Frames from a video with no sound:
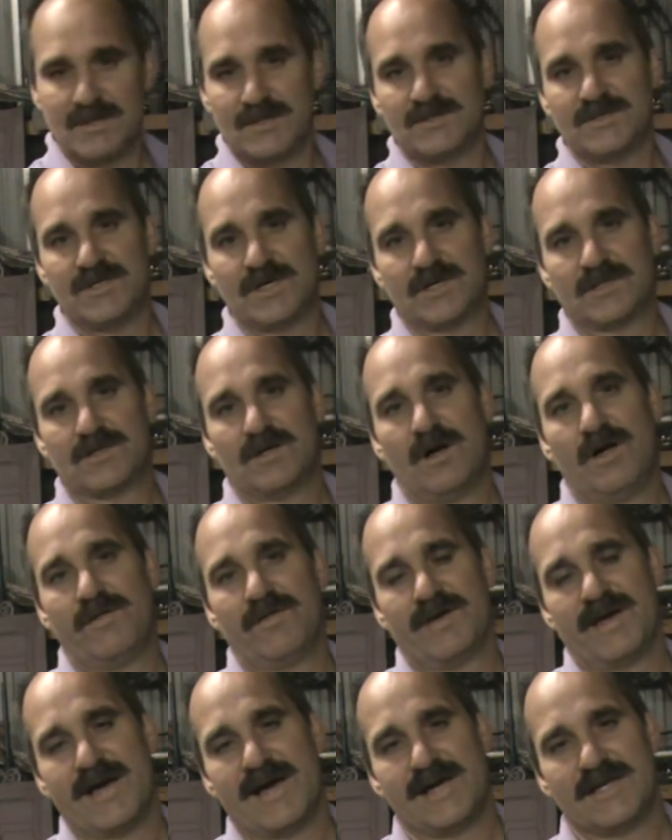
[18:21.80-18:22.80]
Sucked all
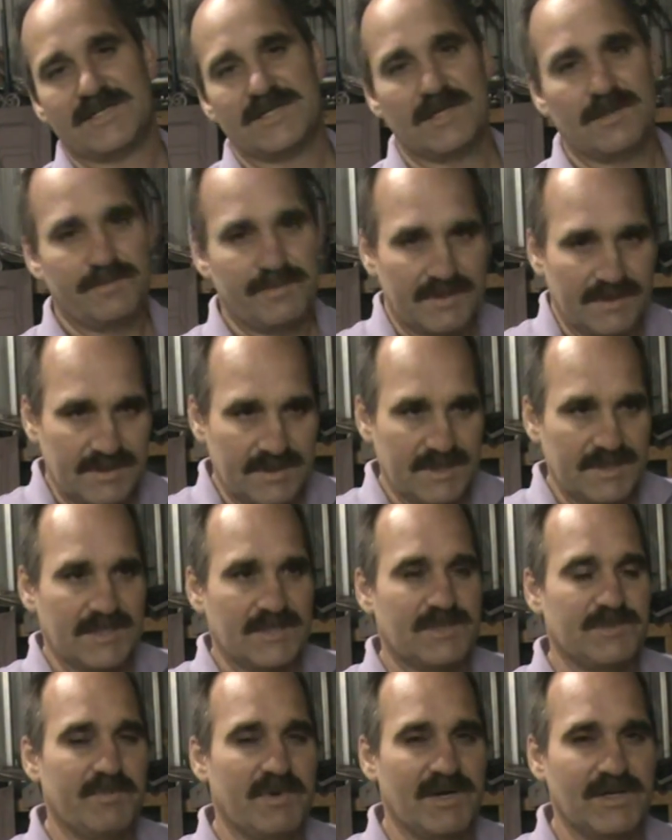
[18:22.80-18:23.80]
the gas up into
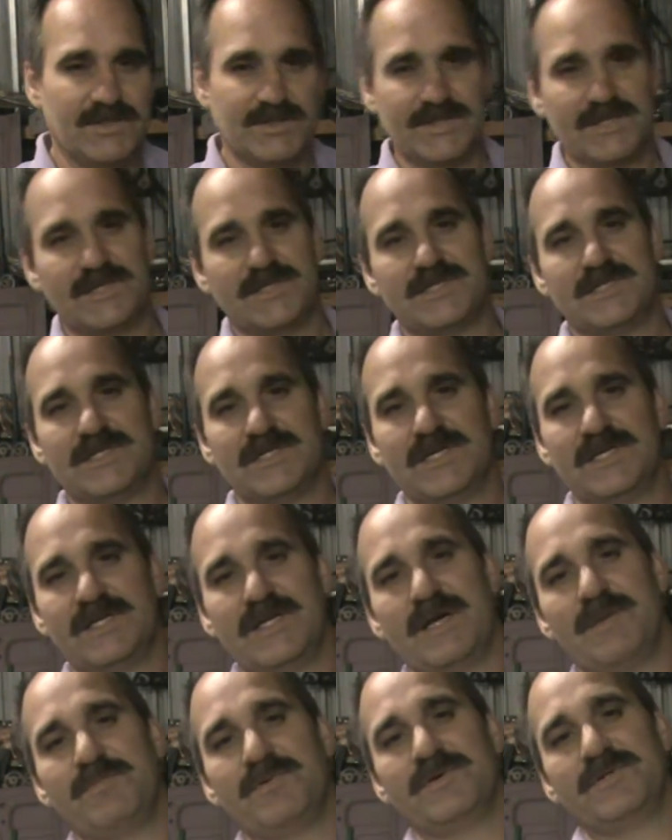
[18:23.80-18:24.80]
these sponges, and then
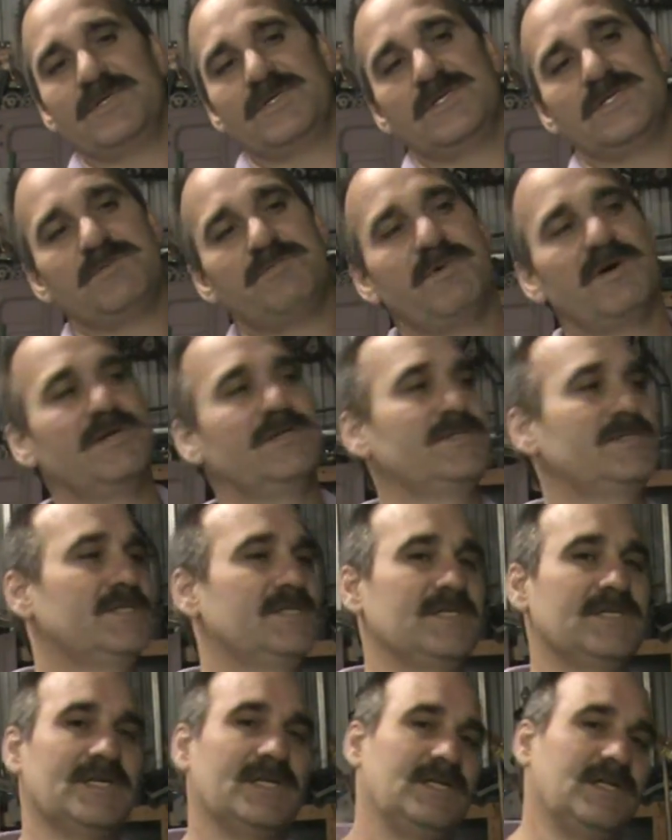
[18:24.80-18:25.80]
they put these
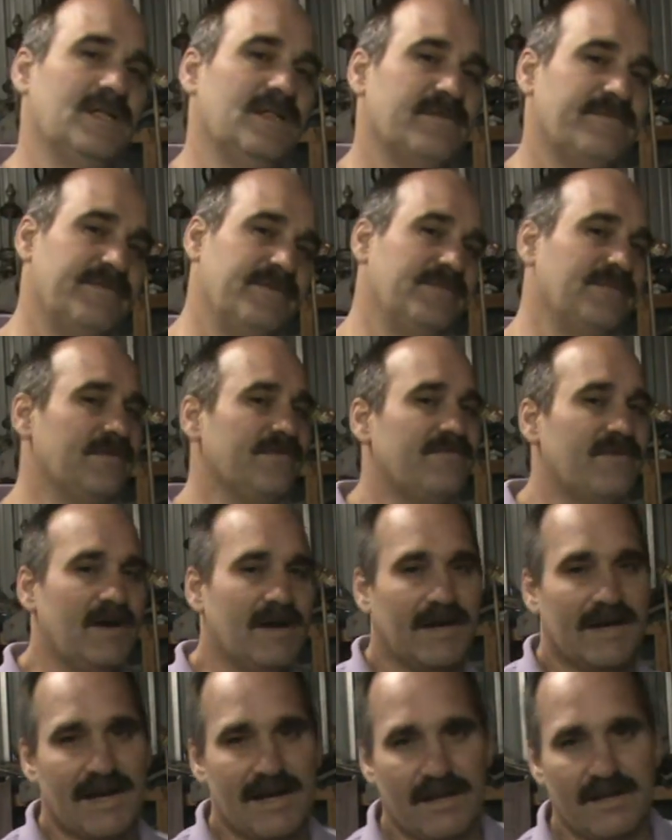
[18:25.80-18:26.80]
sponges into the
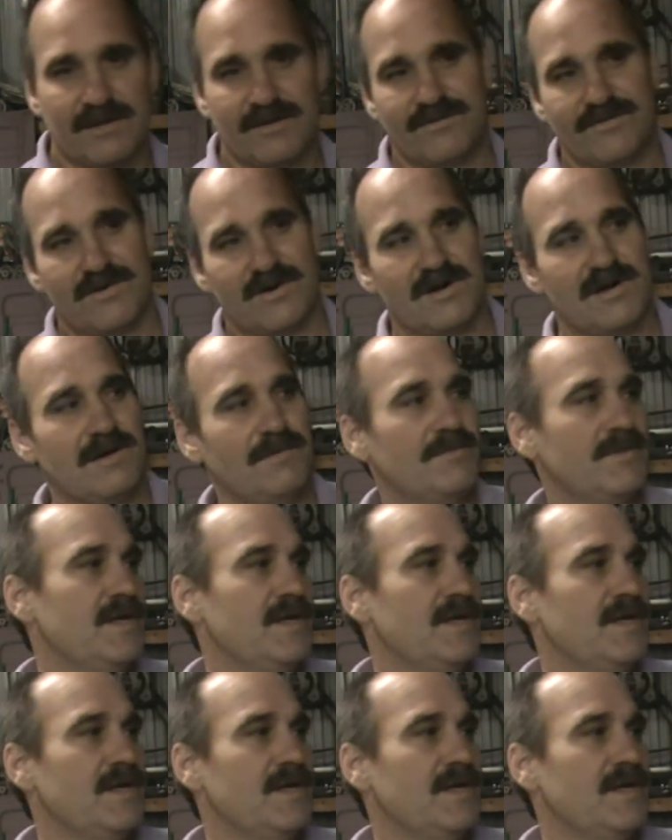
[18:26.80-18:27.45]
55-gallon drum.